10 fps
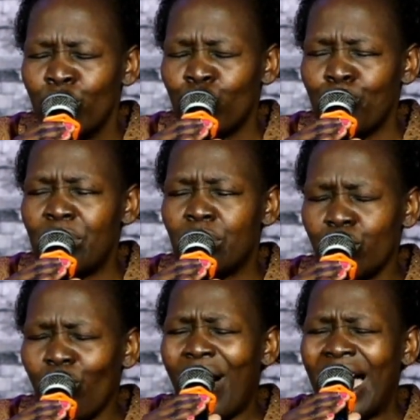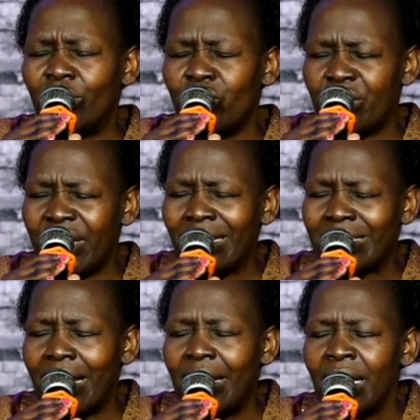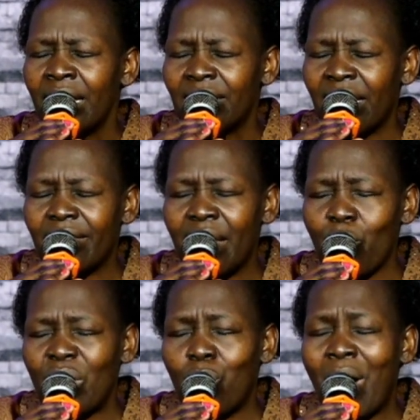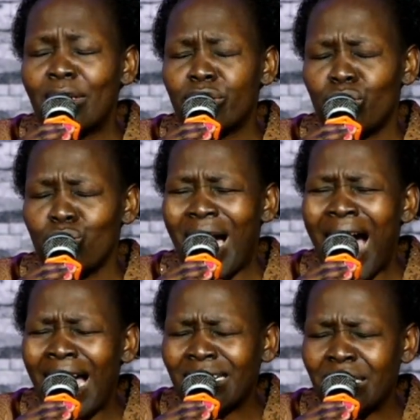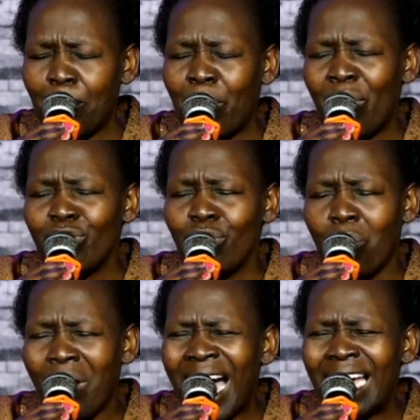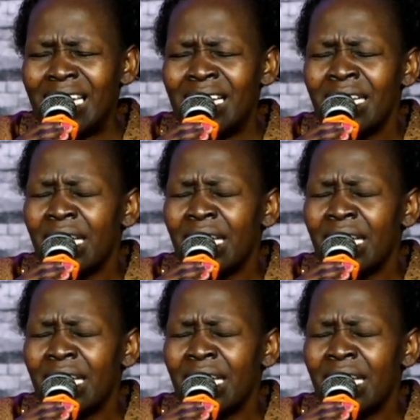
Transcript: to be so agitated that they will want to act upon your word